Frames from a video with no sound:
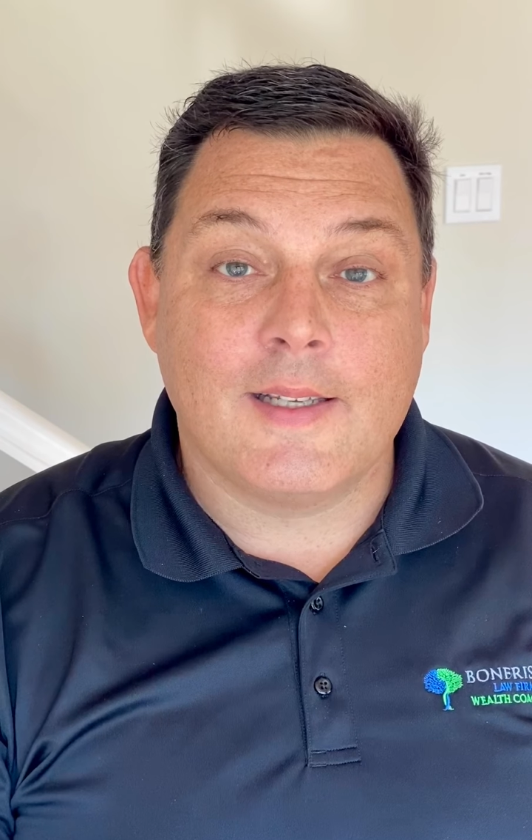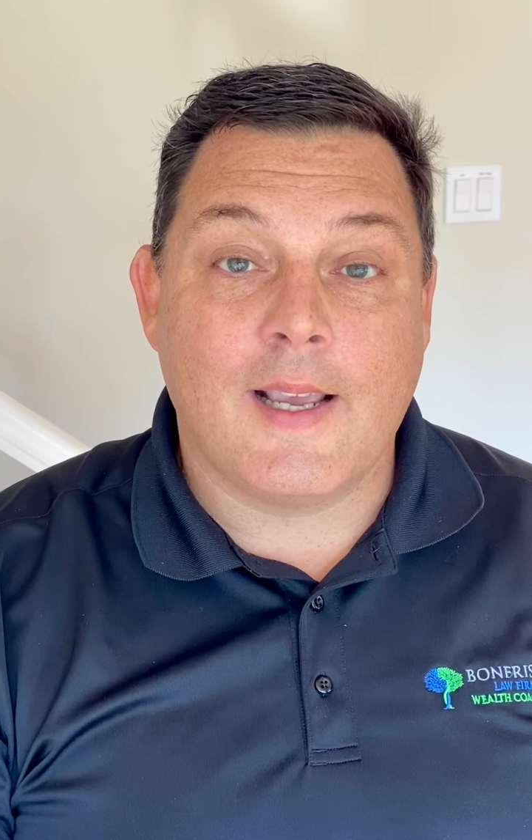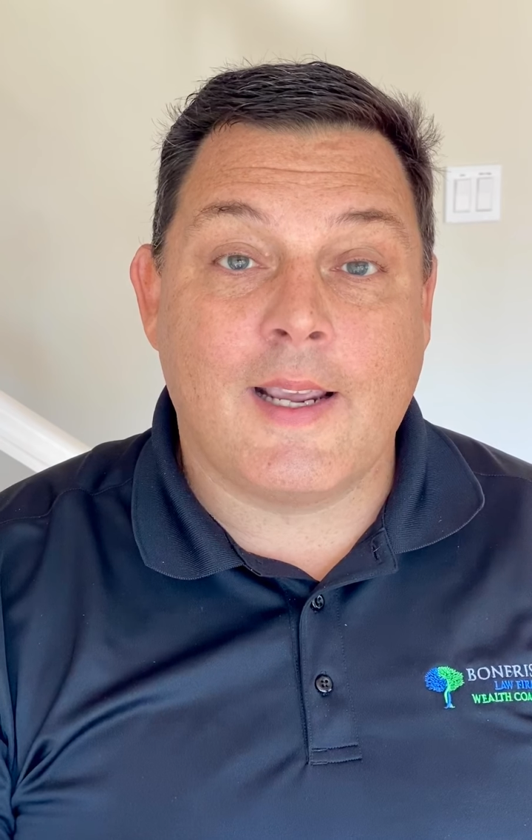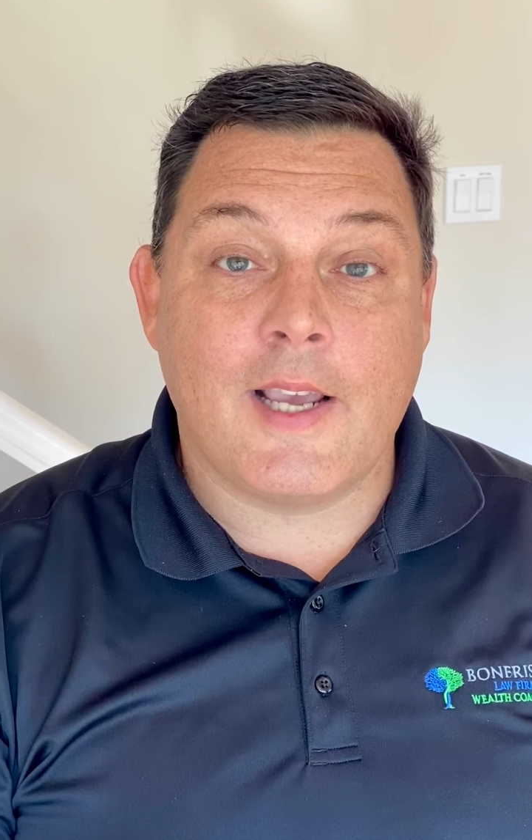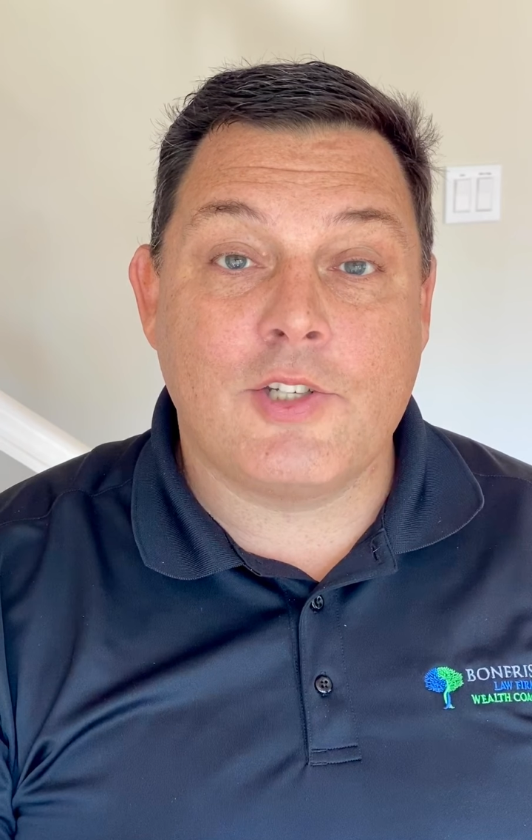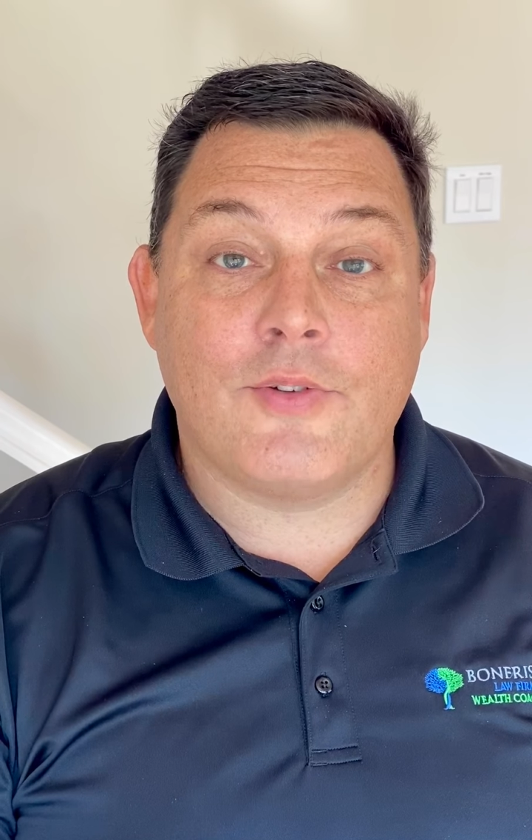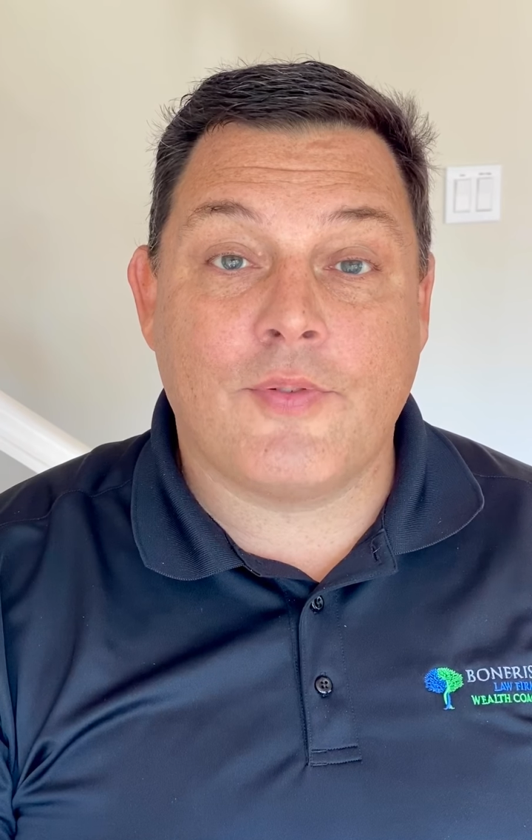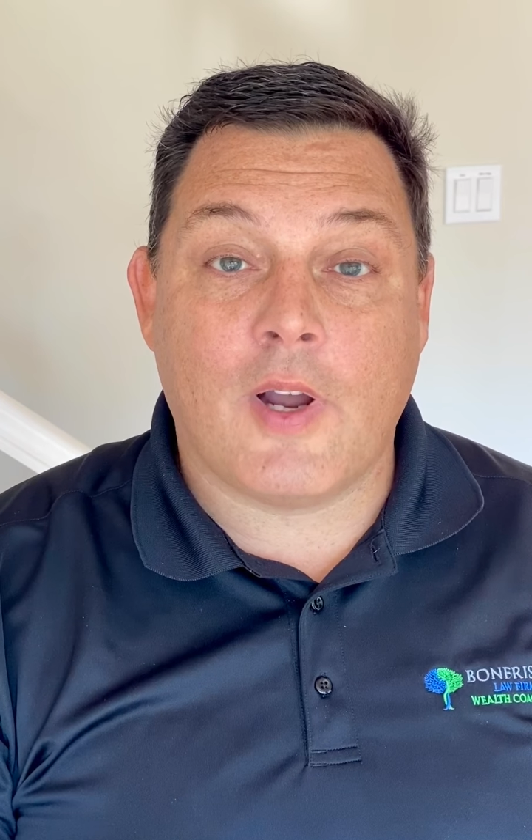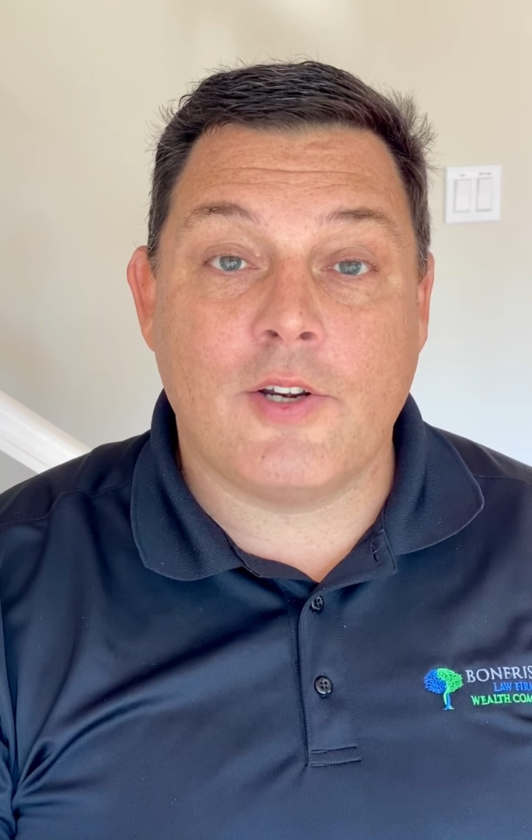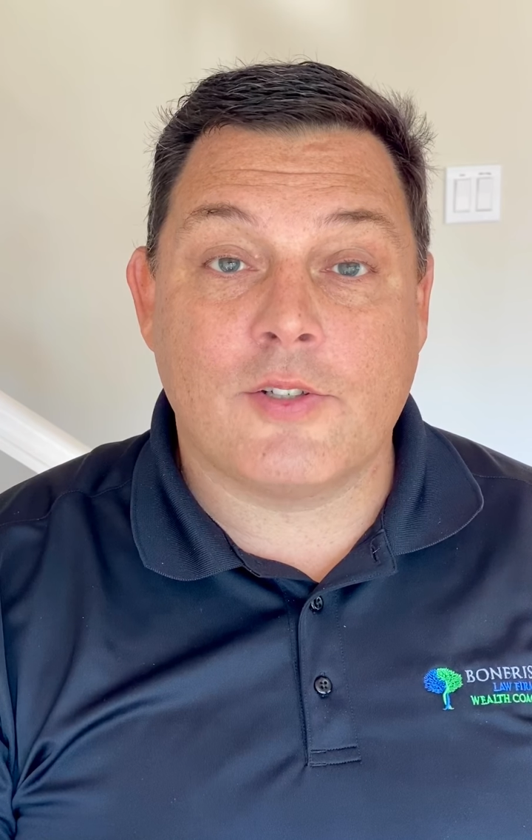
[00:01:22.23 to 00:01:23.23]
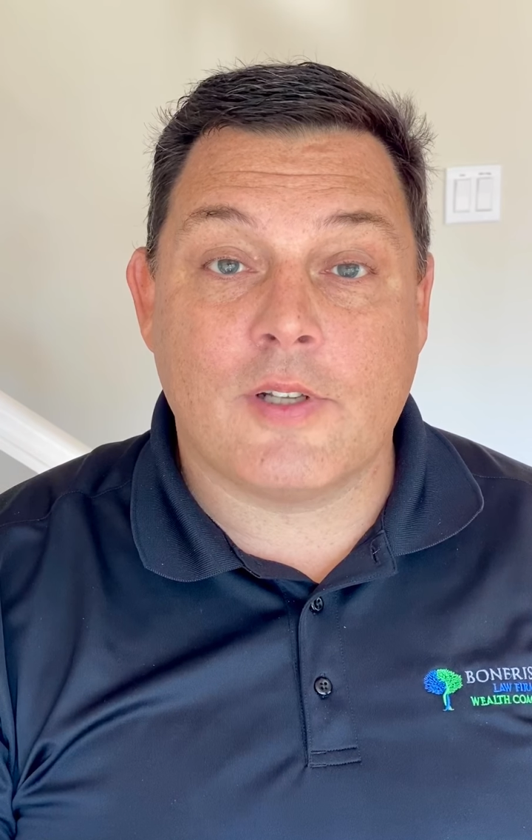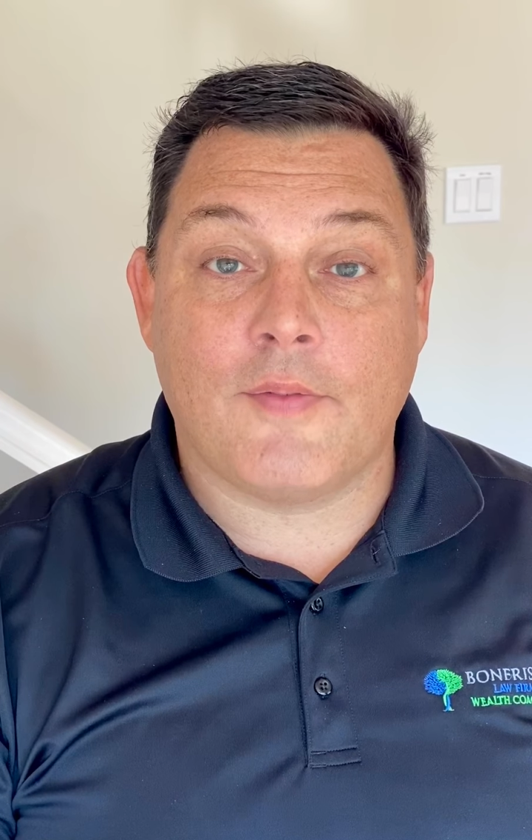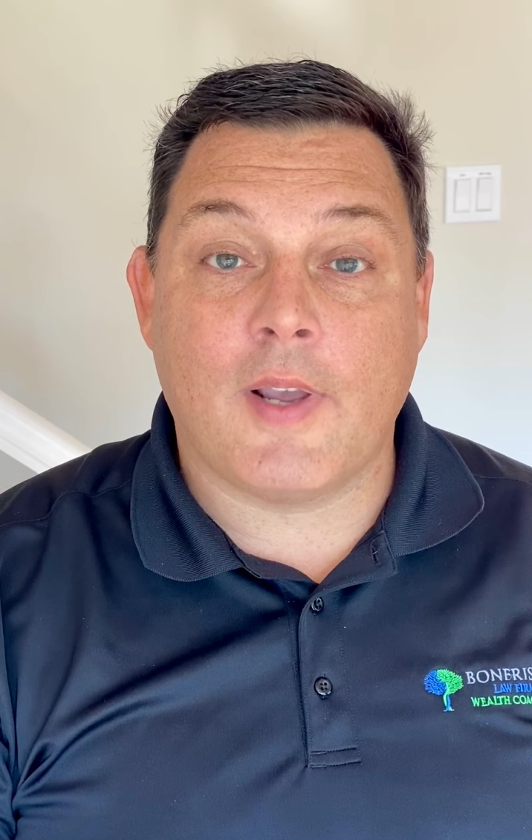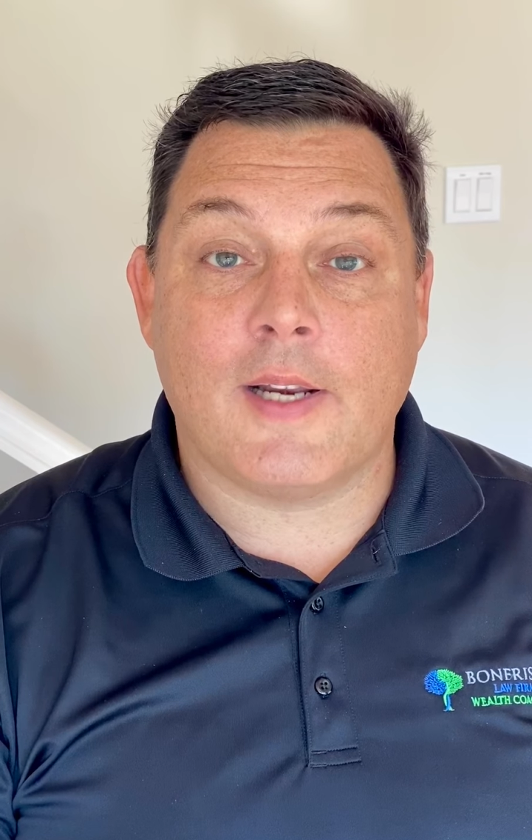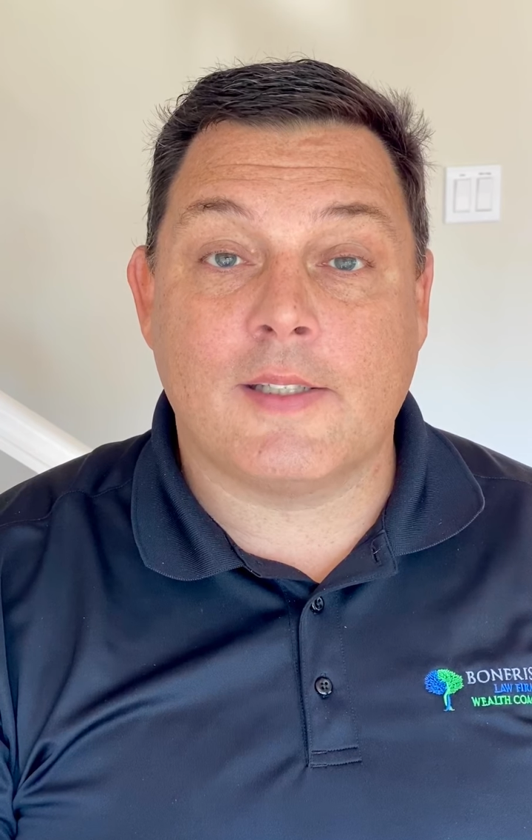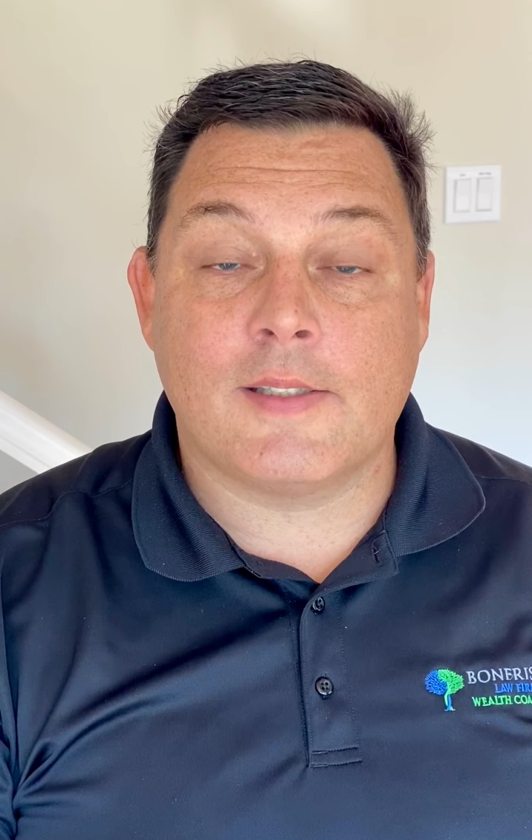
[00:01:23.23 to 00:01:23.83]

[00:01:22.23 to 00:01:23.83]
in case you find yourself getting